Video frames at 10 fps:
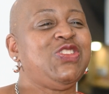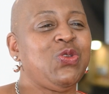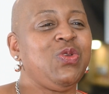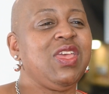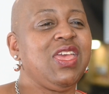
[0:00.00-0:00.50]

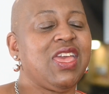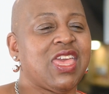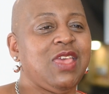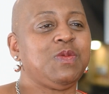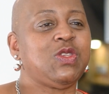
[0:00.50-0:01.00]
Doing
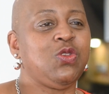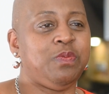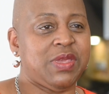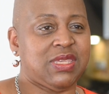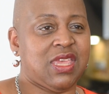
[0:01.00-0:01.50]
keeps you
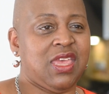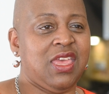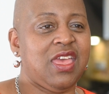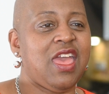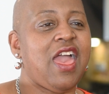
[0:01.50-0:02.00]

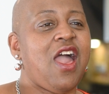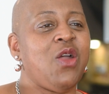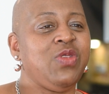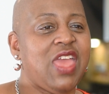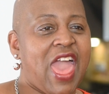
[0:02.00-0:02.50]
busy.
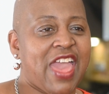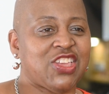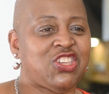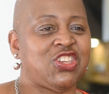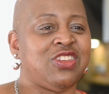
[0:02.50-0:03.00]
Only
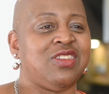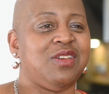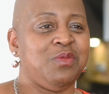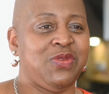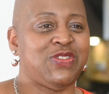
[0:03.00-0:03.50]
action
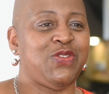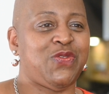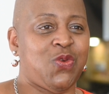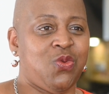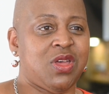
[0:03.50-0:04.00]
moves you
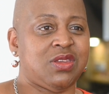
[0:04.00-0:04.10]
forward.